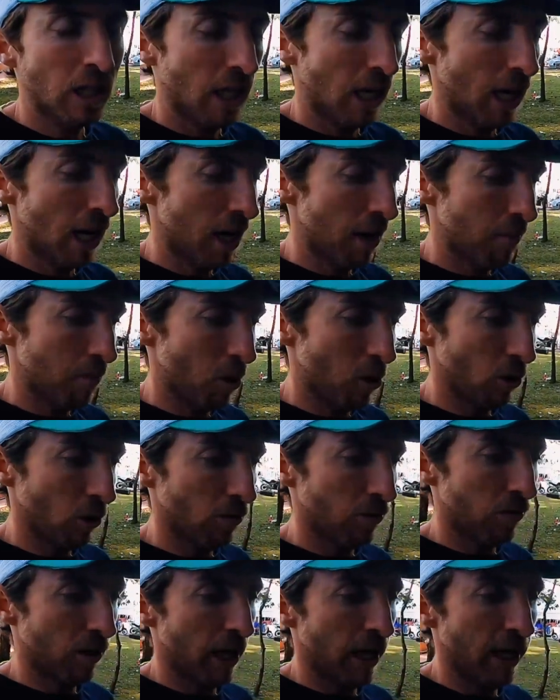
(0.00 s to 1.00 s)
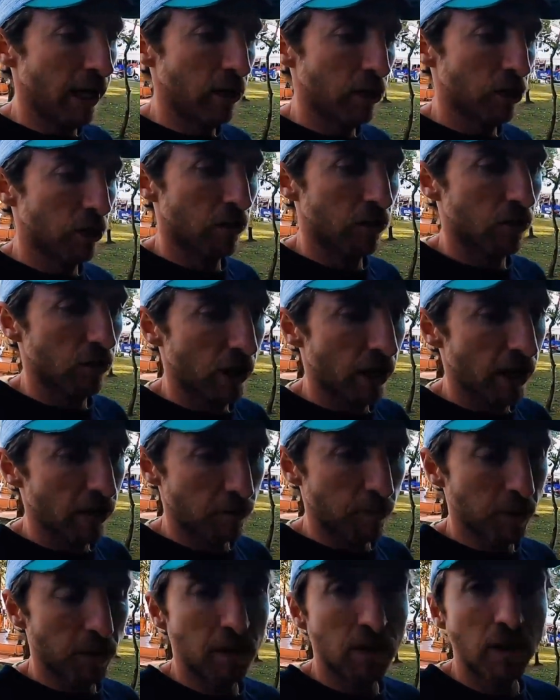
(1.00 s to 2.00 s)
all over Asia, so it
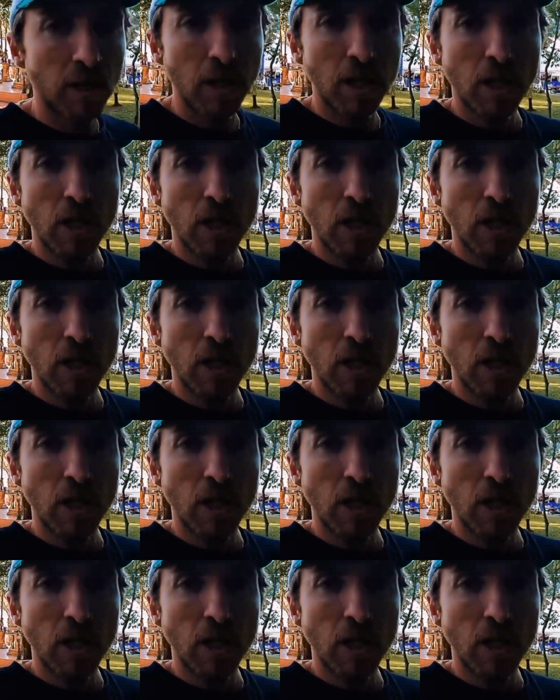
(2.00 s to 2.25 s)
has been